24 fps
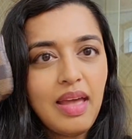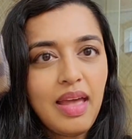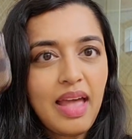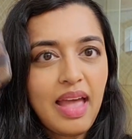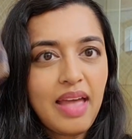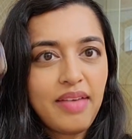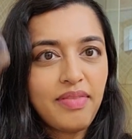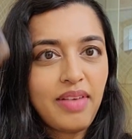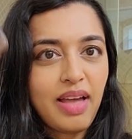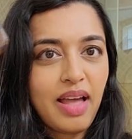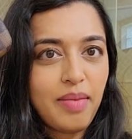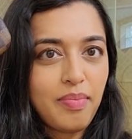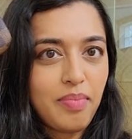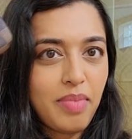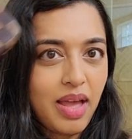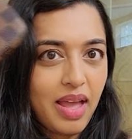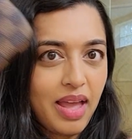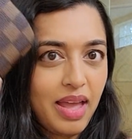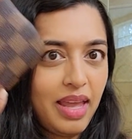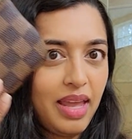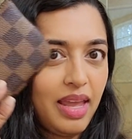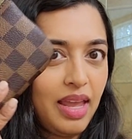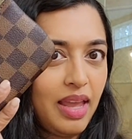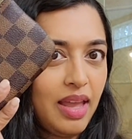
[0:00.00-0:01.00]
I've got
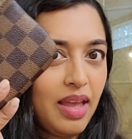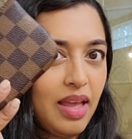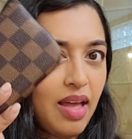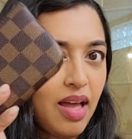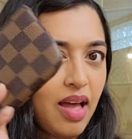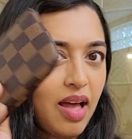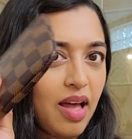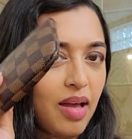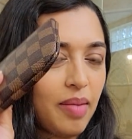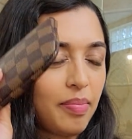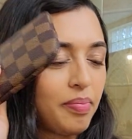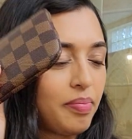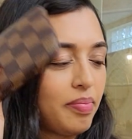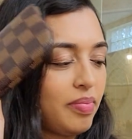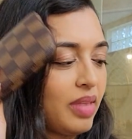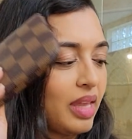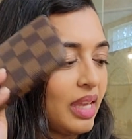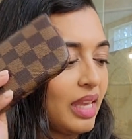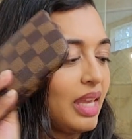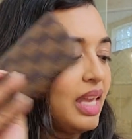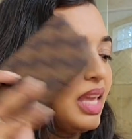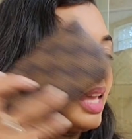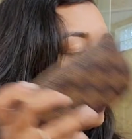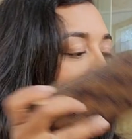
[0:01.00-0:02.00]
my
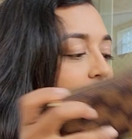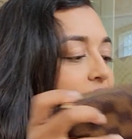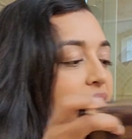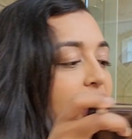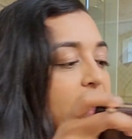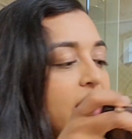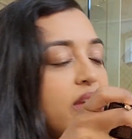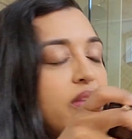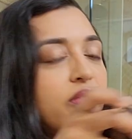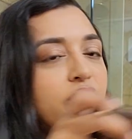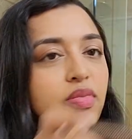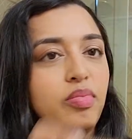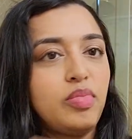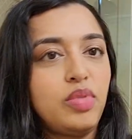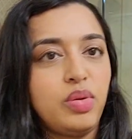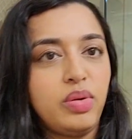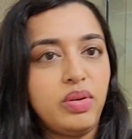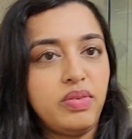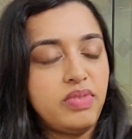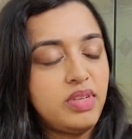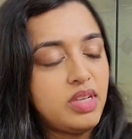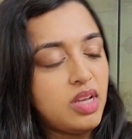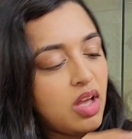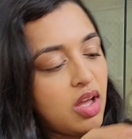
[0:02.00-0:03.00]
key clay from
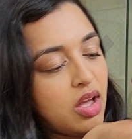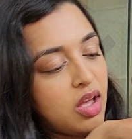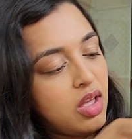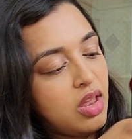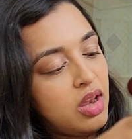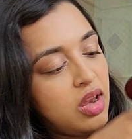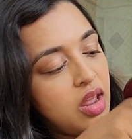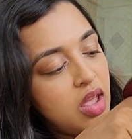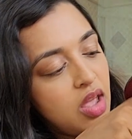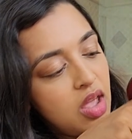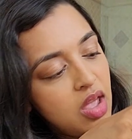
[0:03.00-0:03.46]
Louis Vuitton,